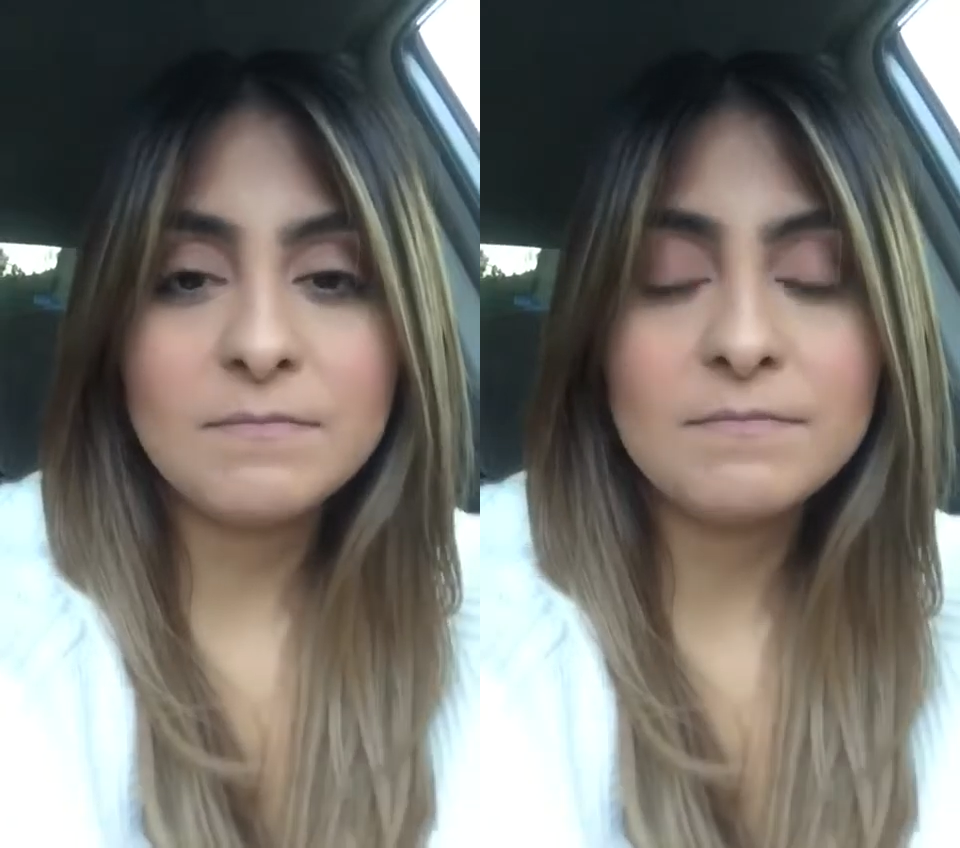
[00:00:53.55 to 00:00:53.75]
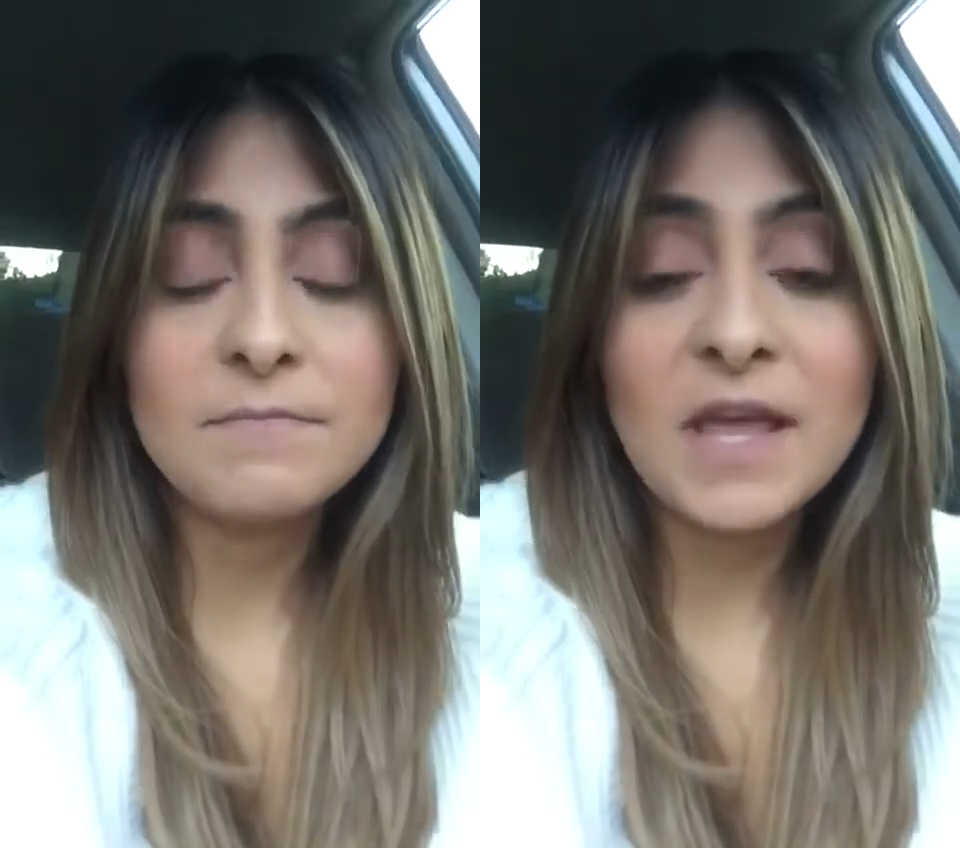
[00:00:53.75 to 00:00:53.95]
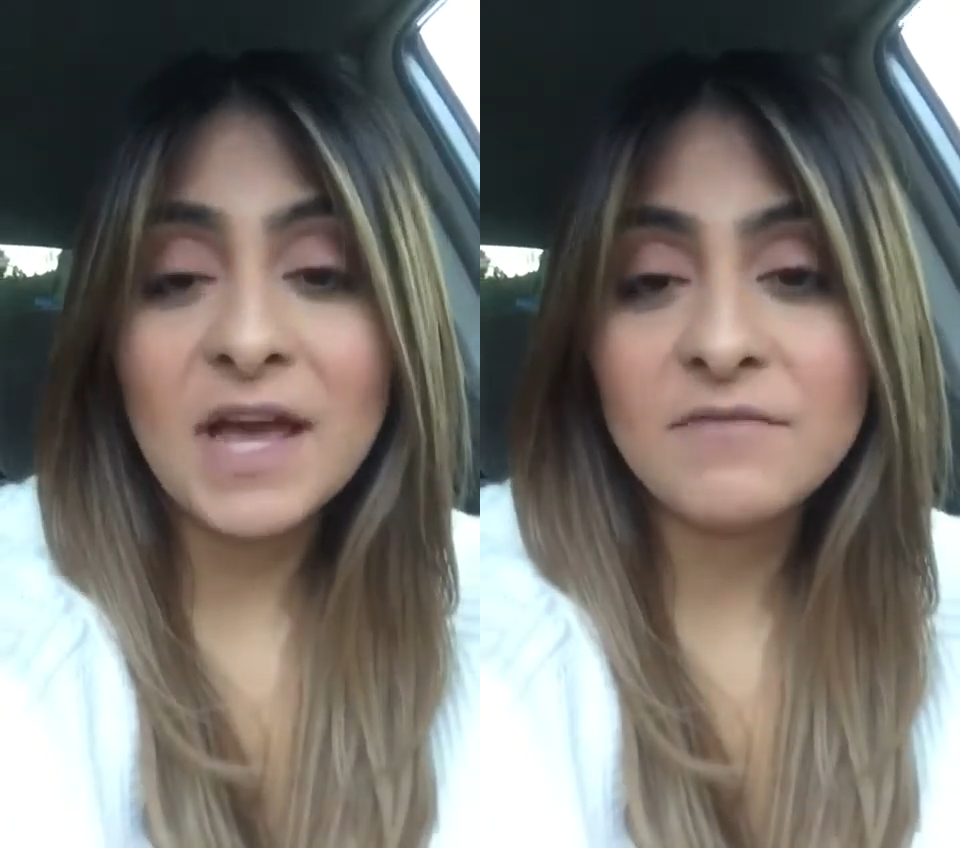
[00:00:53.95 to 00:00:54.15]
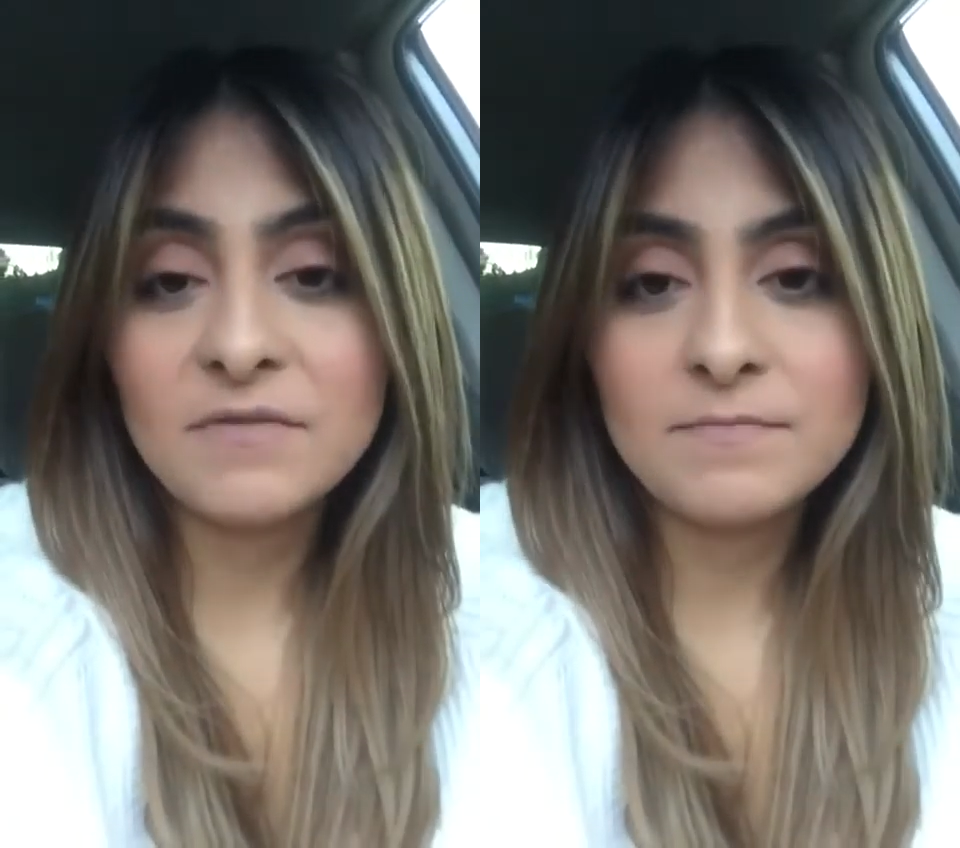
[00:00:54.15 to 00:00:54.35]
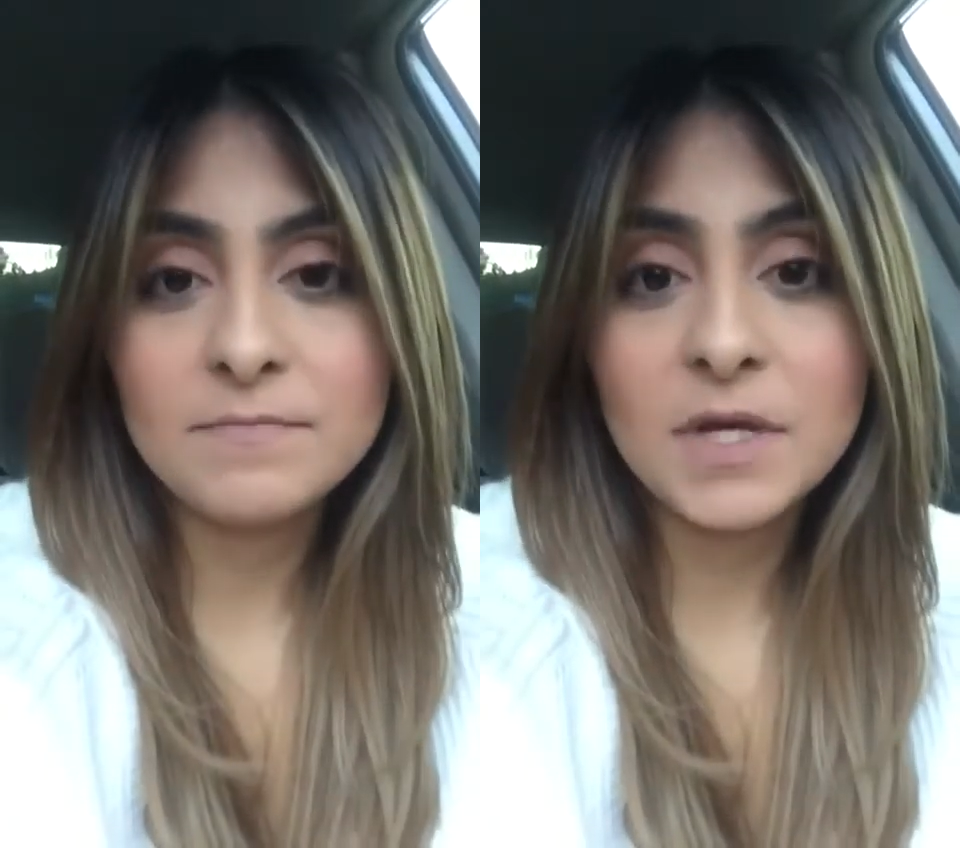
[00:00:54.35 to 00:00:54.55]
they have
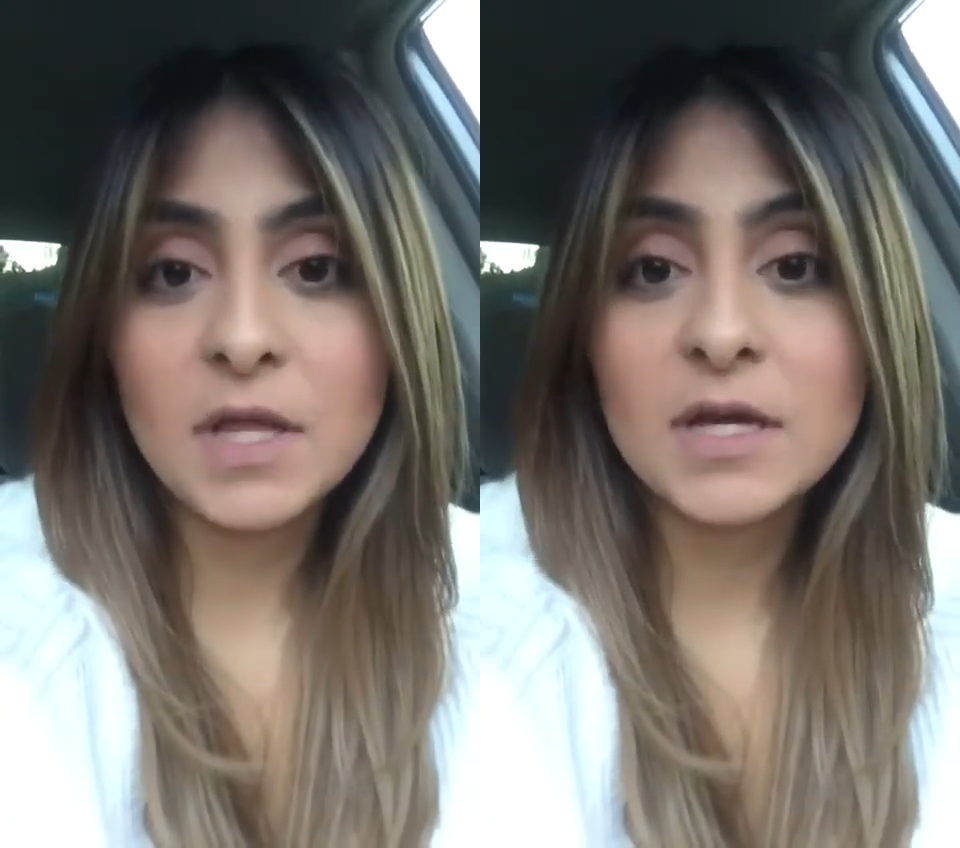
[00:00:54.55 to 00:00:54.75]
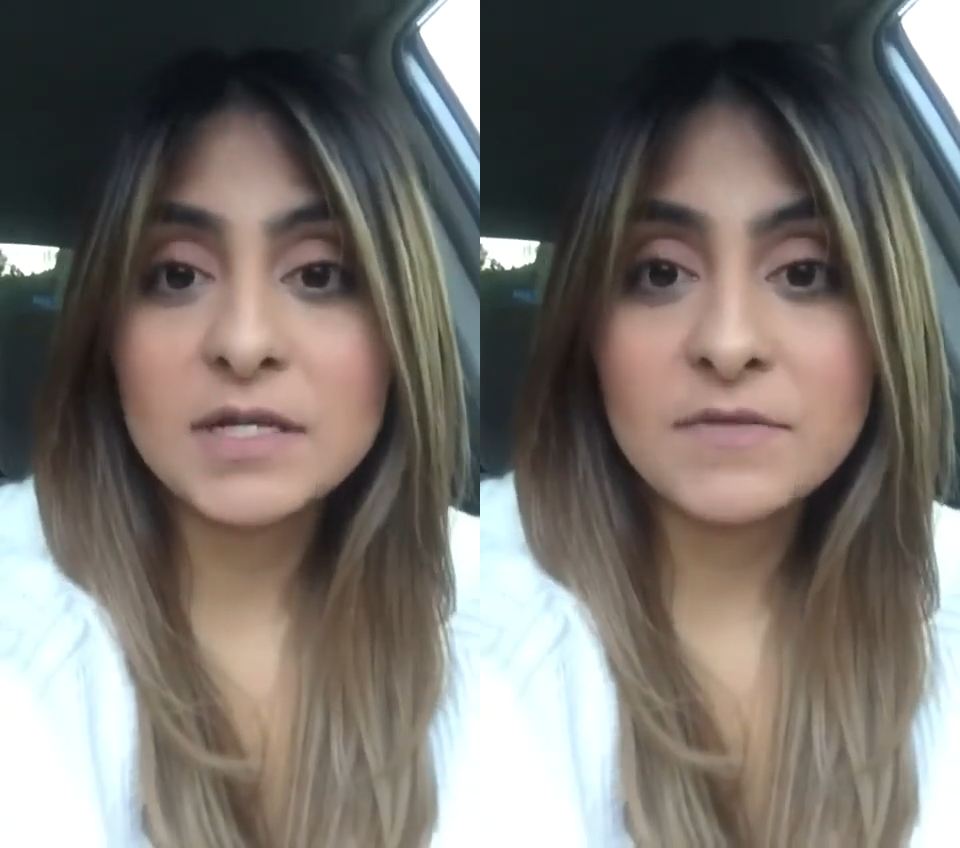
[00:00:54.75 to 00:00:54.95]
a lot of